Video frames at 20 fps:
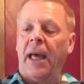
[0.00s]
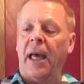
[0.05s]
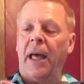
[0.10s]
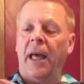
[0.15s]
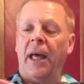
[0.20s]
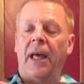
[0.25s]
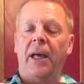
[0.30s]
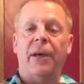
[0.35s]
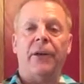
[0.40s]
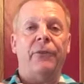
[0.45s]

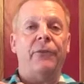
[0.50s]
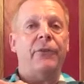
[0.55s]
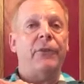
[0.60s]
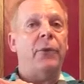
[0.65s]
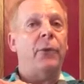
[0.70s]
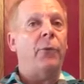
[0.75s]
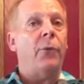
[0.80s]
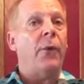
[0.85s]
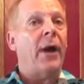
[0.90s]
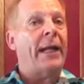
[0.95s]
of
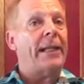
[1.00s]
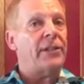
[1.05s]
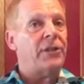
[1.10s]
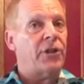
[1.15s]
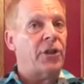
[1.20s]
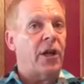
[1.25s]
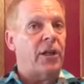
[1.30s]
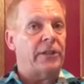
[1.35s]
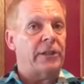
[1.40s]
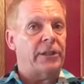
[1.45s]
white
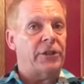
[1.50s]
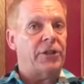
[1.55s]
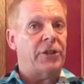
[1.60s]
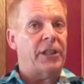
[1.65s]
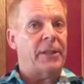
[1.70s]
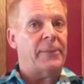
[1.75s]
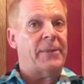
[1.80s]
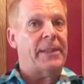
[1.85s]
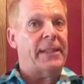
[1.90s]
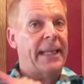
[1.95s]
chocolate
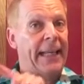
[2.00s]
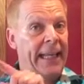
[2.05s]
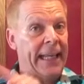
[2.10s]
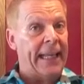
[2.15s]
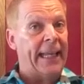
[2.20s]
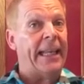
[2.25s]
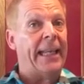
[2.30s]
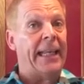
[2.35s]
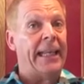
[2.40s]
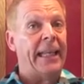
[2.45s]
chips
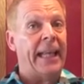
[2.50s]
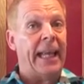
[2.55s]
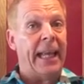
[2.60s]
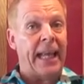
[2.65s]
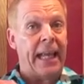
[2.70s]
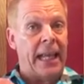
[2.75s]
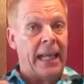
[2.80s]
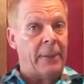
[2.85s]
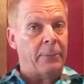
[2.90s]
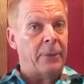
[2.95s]
in
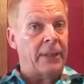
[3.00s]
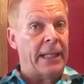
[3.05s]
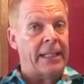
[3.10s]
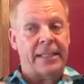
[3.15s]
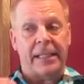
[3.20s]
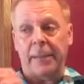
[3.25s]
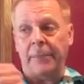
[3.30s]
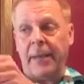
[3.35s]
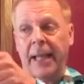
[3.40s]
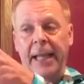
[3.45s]
a
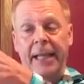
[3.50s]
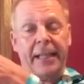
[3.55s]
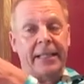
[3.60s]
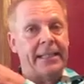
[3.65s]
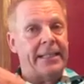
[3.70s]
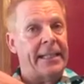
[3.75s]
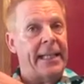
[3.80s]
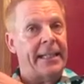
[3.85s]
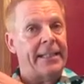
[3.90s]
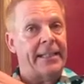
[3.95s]
plastic bag
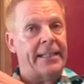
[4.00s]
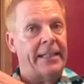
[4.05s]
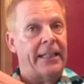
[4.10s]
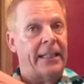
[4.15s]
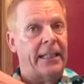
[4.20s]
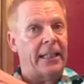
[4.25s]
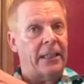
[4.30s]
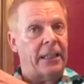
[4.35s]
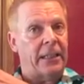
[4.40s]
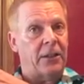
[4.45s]
and tinted
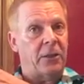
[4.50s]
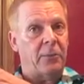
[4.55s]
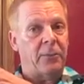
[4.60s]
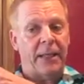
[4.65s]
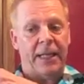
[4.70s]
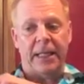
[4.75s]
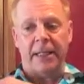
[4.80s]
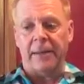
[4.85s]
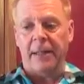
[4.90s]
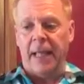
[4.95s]
it a little
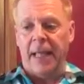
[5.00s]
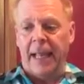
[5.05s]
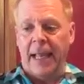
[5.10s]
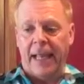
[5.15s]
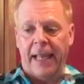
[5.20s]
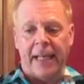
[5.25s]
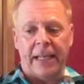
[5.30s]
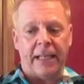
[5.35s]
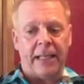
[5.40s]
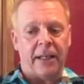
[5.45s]
bit
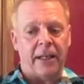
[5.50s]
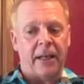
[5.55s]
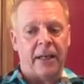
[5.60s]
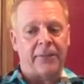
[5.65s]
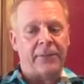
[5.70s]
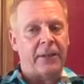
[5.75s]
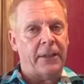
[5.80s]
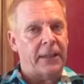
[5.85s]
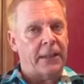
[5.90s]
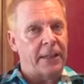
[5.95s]
and cut
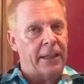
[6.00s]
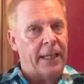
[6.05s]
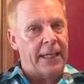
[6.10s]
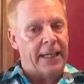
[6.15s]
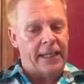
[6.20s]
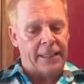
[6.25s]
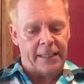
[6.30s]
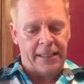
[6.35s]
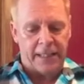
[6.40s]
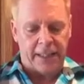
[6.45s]
off the little
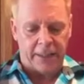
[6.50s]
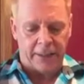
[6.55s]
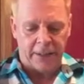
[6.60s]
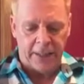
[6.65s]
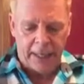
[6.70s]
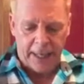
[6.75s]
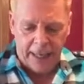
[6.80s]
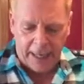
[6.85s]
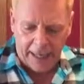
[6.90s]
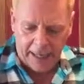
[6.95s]
end here.
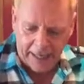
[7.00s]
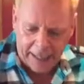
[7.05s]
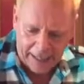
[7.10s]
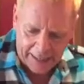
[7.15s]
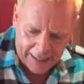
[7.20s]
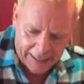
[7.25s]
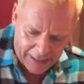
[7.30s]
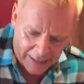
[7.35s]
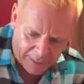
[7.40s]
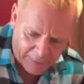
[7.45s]

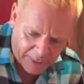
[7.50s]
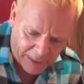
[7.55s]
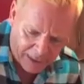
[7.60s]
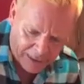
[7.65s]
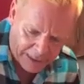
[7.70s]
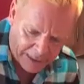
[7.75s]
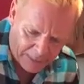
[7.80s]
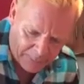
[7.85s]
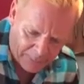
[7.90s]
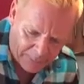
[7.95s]
And I'm going
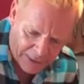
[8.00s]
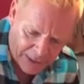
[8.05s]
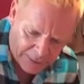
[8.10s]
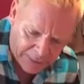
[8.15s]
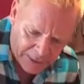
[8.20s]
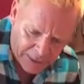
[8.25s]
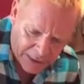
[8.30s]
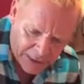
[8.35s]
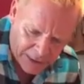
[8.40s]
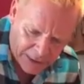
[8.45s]
to
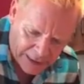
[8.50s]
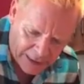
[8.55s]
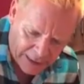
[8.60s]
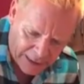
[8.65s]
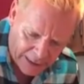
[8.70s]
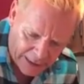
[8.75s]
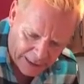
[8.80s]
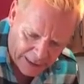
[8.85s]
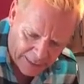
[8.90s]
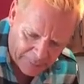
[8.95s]
embellish
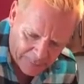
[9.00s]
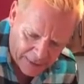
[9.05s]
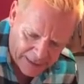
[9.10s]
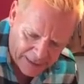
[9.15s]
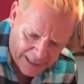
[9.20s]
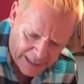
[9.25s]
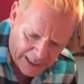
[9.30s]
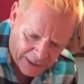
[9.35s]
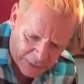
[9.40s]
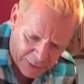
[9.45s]
it.
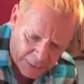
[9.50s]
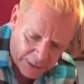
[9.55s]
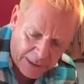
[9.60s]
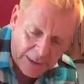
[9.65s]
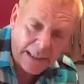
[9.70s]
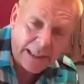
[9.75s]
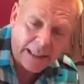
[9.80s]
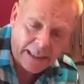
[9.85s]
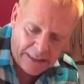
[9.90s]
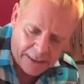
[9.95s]
Sandra
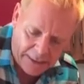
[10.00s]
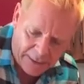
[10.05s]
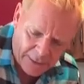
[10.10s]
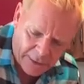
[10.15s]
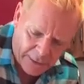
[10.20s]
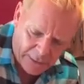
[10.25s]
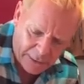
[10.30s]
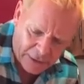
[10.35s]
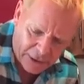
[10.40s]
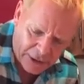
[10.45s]
Lee,
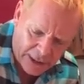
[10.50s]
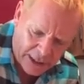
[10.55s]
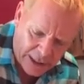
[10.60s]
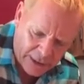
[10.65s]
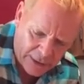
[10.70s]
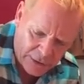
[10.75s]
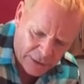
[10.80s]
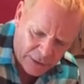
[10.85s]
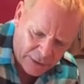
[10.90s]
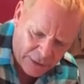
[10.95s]
don't
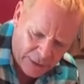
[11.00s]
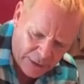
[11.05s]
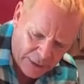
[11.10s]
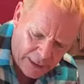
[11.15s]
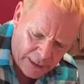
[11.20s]
judge,